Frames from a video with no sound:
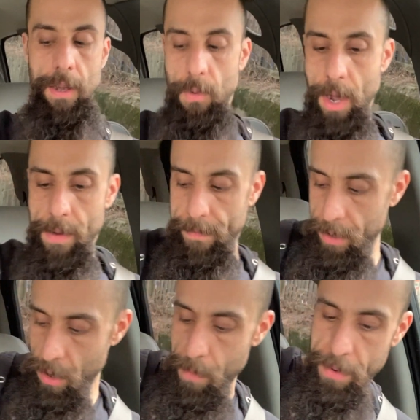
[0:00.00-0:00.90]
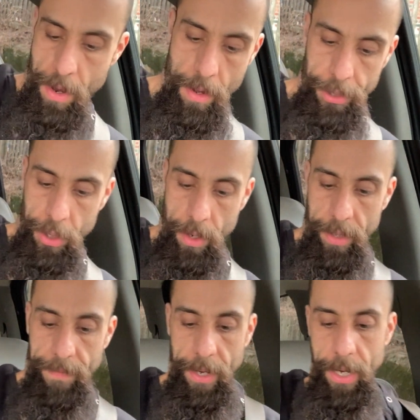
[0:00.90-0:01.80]
Well, hope you all enjoyed
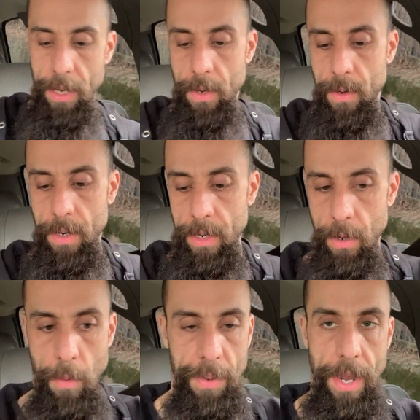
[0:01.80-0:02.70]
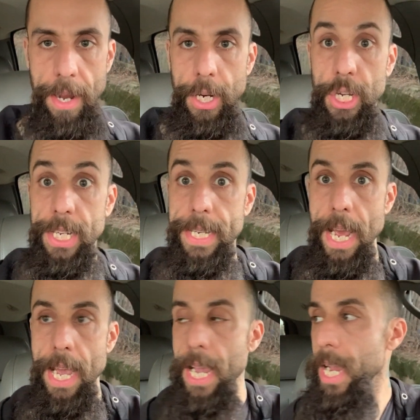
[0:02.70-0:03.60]
the video. Hope you had a good
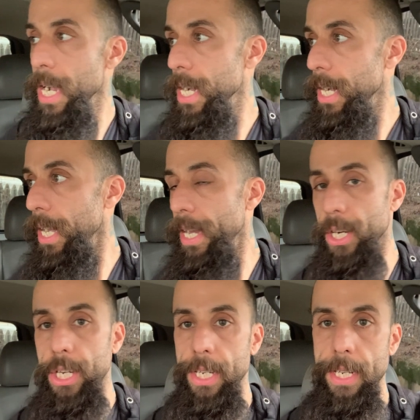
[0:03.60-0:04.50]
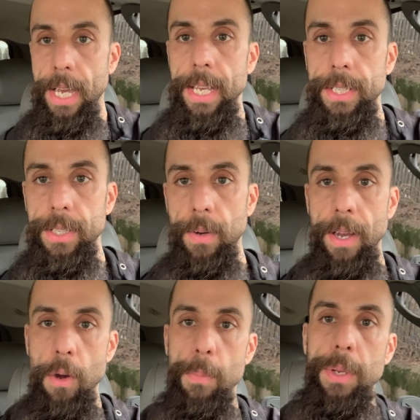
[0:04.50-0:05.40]
day. I had a good day, so
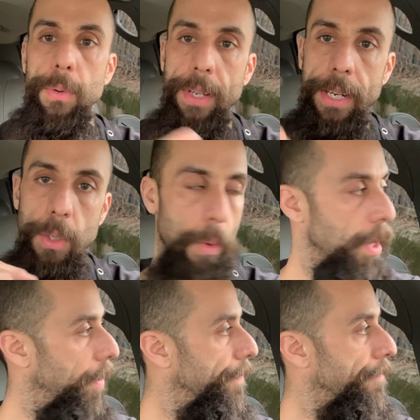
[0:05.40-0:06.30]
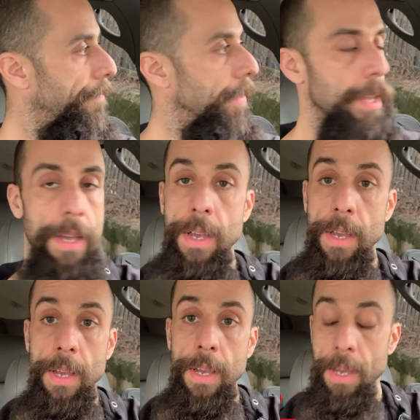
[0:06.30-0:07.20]
I hope you did as well.
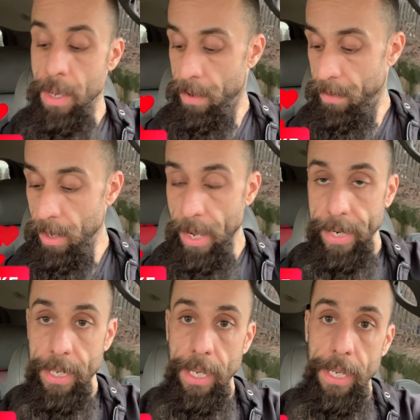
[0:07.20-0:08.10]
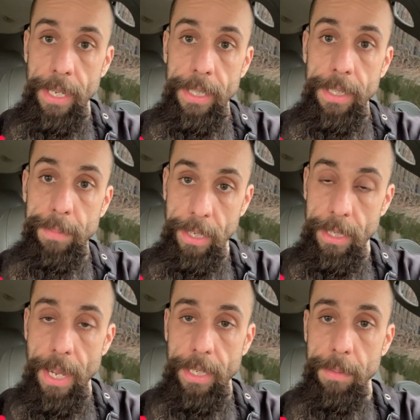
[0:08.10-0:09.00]
If you like, please
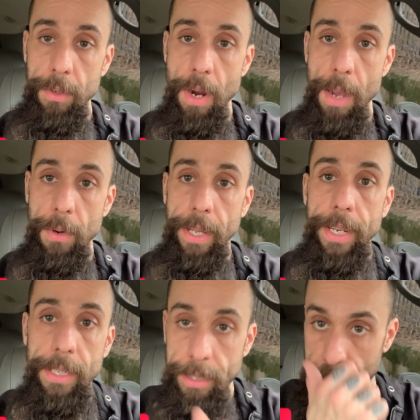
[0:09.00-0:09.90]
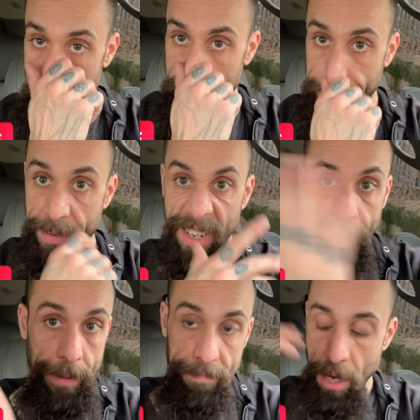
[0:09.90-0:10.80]
like, subscribe, good stuff. Any
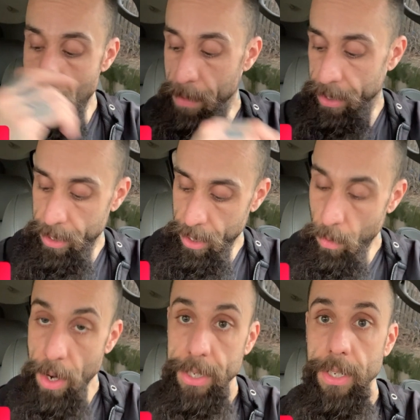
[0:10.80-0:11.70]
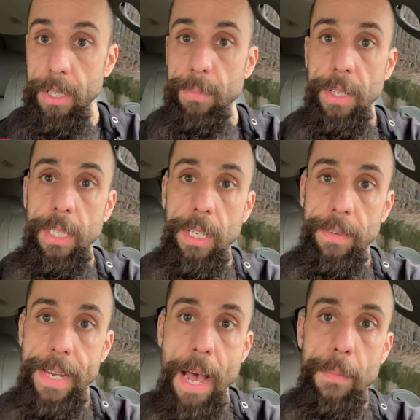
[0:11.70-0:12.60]
comments, any questions, please leave
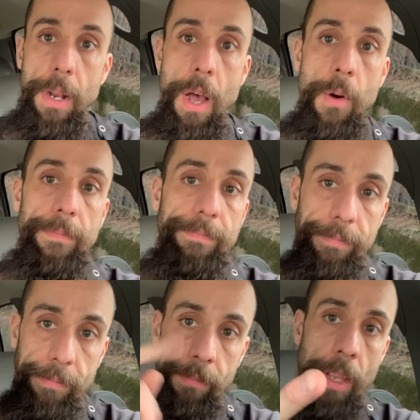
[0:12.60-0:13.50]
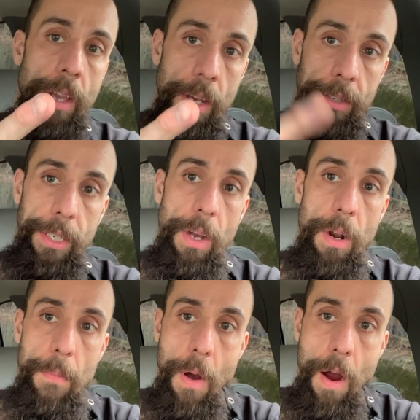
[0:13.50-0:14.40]
it down below. See y'all
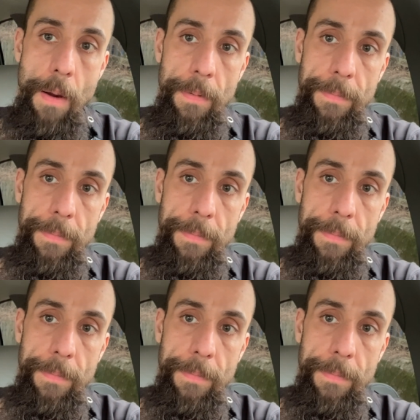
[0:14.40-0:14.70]
tomorrow.